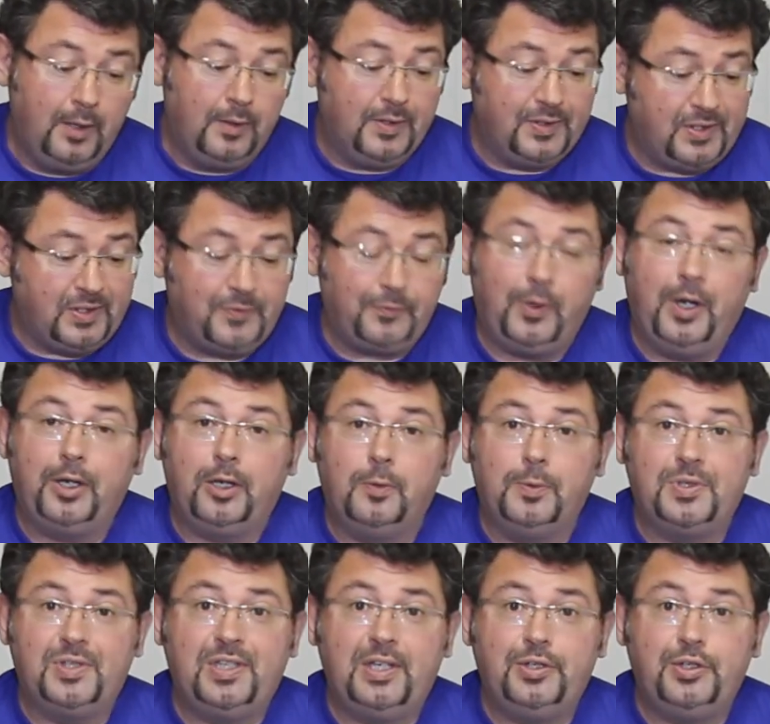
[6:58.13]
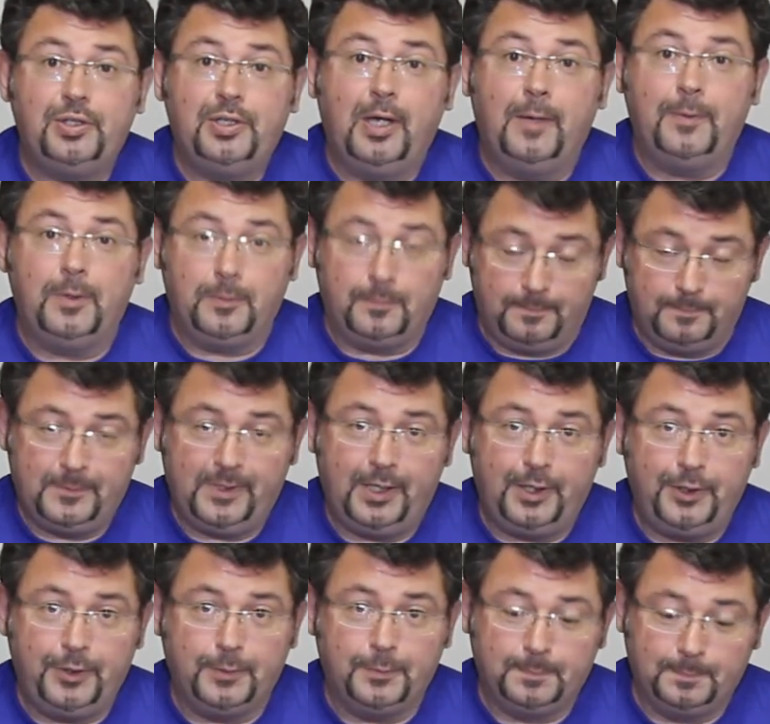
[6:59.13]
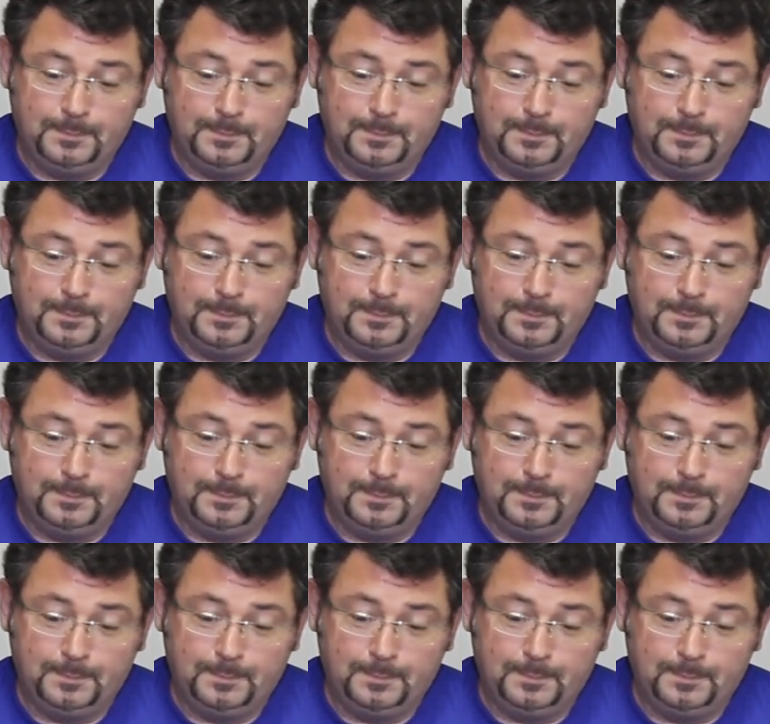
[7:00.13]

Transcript: This is Franco with CGW. Thank you.